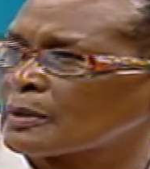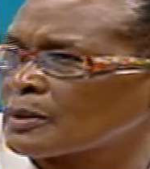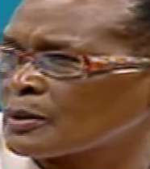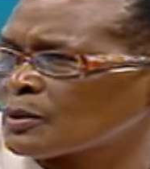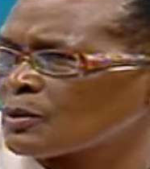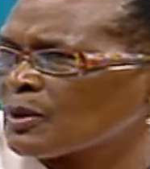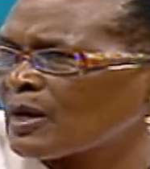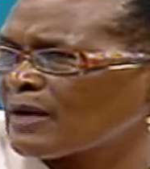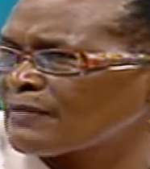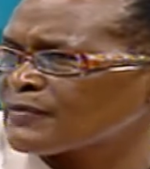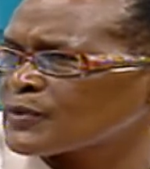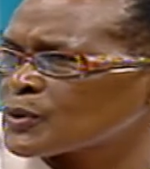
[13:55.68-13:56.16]
you
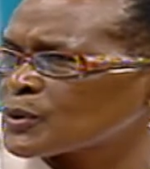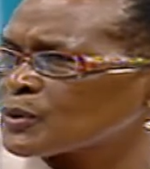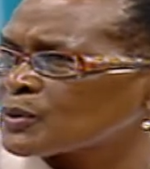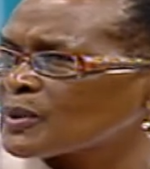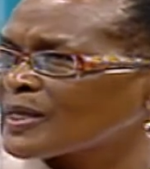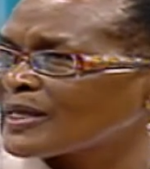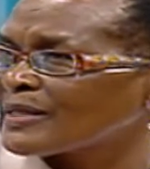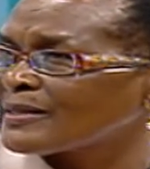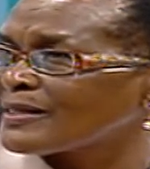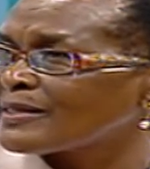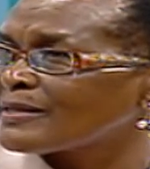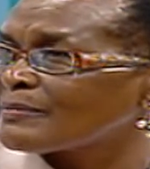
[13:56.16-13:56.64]
have to look
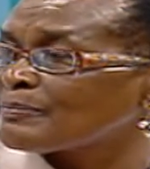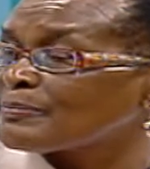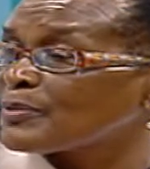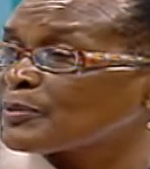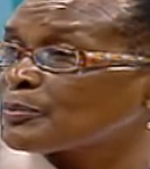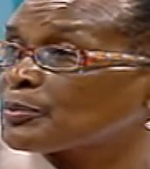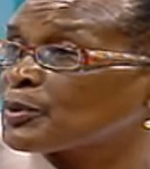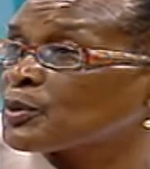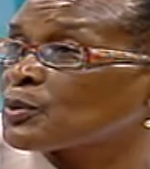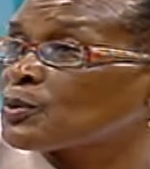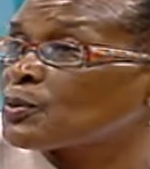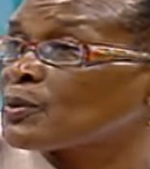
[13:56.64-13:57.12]
at the
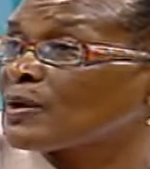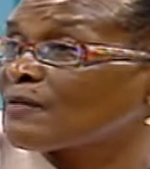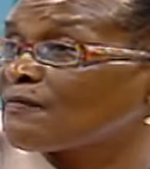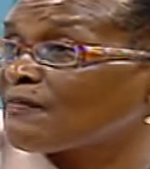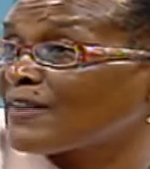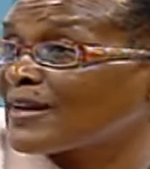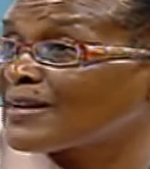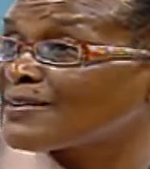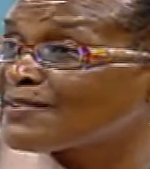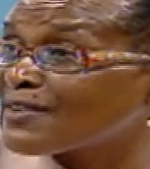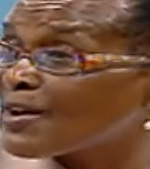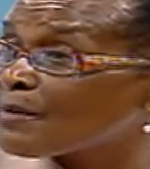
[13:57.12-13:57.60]
people who are
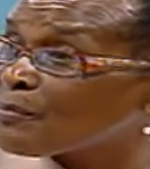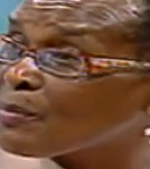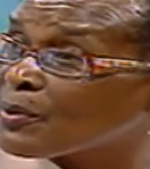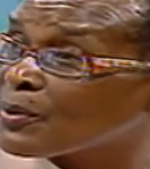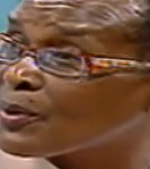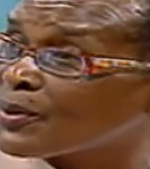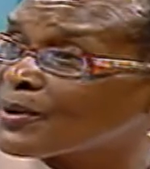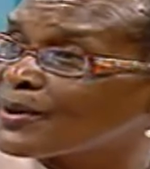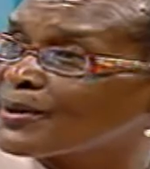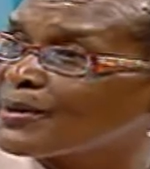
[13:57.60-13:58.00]
vulnerable,